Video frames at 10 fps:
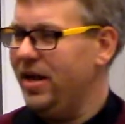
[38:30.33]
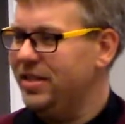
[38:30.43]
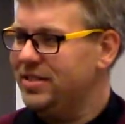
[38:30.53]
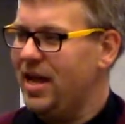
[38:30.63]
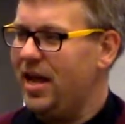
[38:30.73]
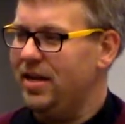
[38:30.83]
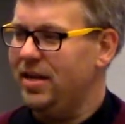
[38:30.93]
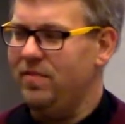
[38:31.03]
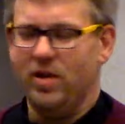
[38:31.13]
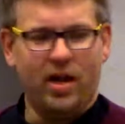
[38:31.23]
It's
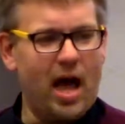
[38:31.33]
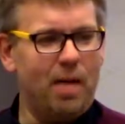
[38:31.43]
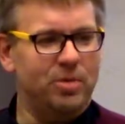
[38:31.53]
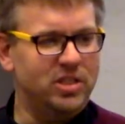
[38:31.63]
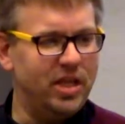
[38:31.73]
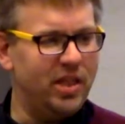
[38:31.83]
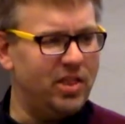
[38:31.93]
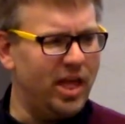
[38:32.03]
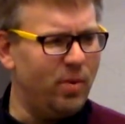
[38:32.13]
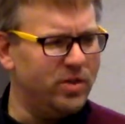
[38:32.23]
not even accomplishing the
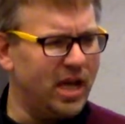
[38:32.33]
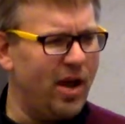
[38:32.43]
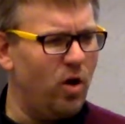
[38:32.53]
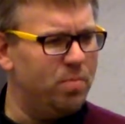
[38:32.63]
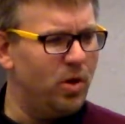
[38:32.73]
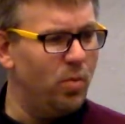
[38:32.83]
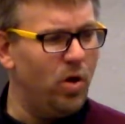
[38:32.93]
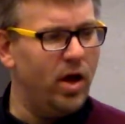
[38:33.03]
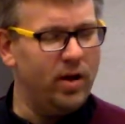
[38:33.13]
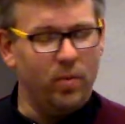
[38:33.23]
thing which I hoped it
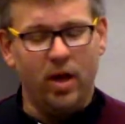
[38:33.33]
would.